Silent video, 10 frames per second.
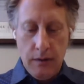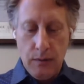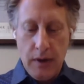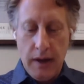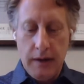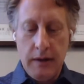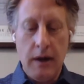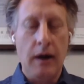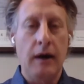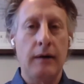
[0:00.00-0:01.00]
you
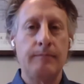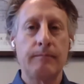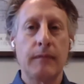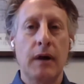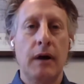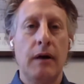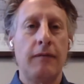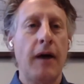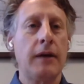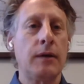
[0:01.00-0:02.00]
can
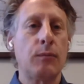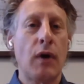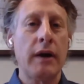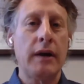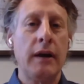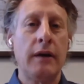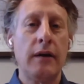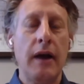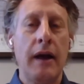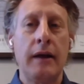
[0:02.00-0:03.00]
find them right
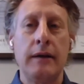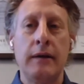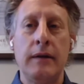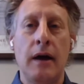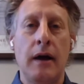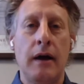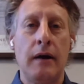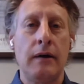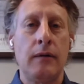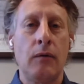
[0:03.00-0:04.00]
here and
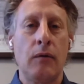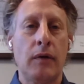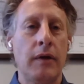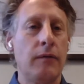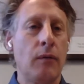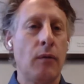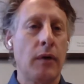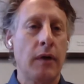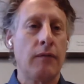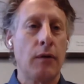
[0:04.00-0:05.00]
give
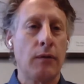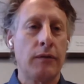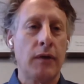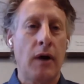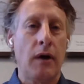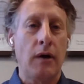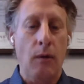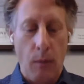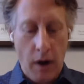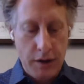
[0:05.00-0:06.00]
those
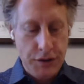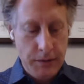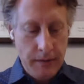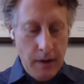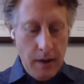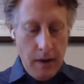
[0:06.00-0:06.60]
a watch.